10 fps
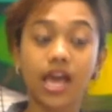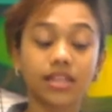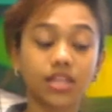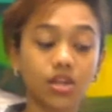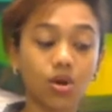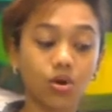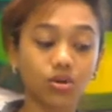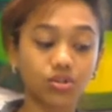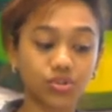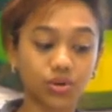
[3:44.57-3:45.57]
The
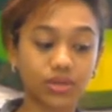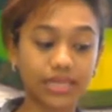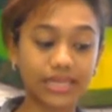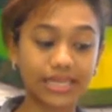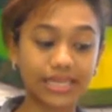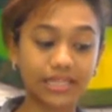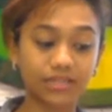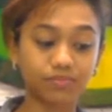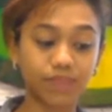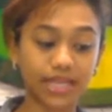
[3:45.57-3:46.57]
long-drawn legal
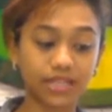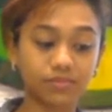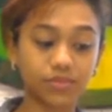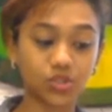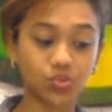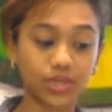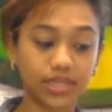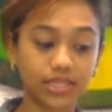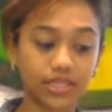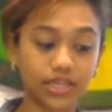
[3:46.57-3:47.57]
battle
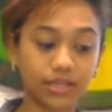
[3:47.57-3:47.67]
between